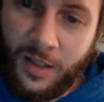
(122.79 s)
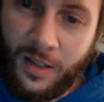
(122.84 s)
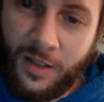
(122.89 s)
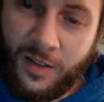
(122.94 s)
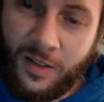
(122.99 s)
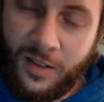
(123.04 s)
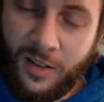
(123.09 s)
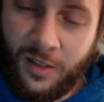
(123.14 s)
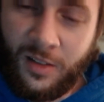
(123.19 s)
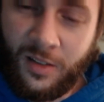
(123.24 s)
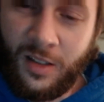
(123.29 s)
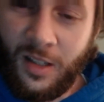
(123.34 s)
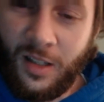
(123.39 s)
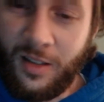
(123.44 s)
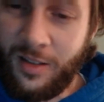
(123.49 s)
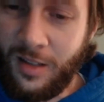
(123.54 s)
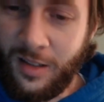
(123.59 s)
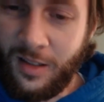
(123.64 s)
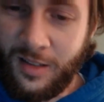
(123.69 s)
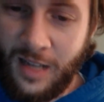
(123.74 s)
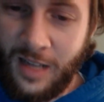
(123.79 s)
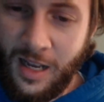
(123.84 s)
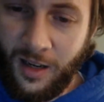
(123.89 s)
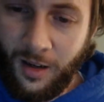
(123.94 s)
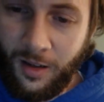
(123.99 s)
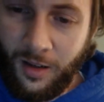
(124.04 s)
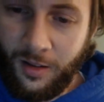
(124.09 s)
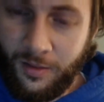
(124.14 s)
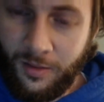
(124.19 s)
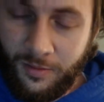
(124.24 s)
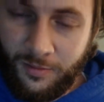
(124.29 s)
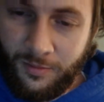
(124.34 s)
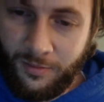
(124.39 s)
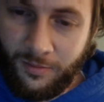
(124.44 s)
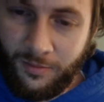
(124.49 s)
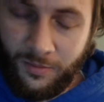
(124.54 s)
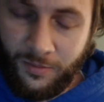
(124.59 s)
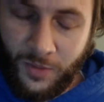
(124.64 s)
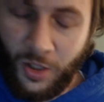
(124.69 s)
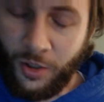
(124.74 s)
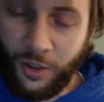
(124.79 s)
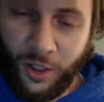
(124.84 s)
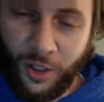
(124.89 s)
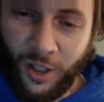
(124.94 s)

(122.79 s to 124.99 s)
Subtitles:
It's just not clear